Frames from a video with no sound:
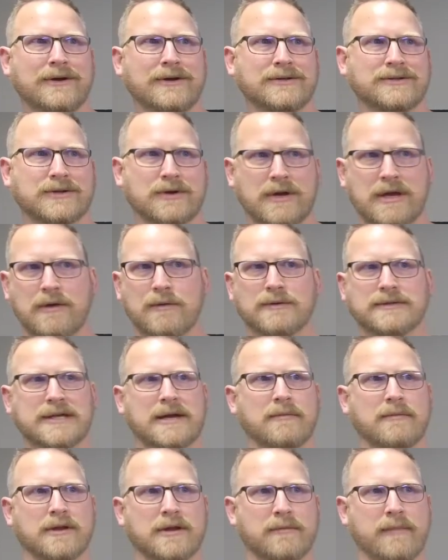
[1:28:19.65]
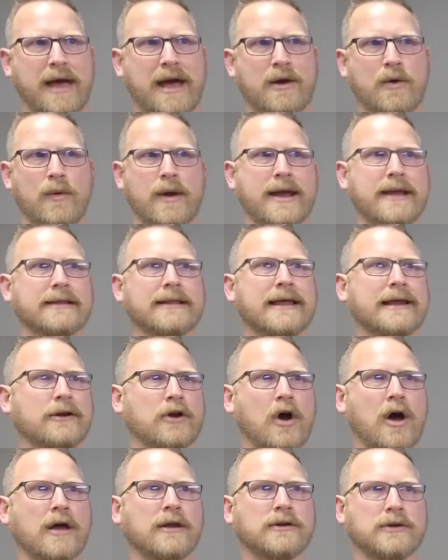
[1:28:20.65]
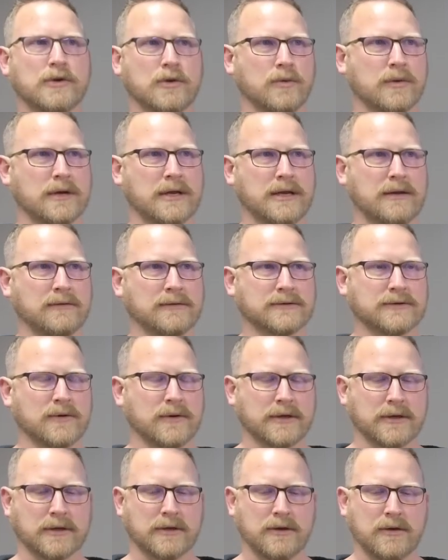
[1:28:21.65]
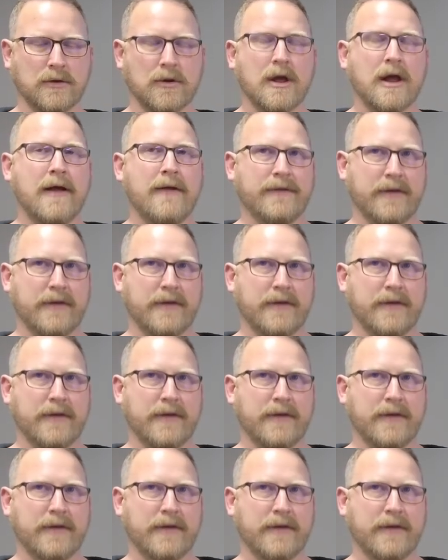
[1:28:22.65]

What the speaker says: So he was able to back away and let God do what he was going to do.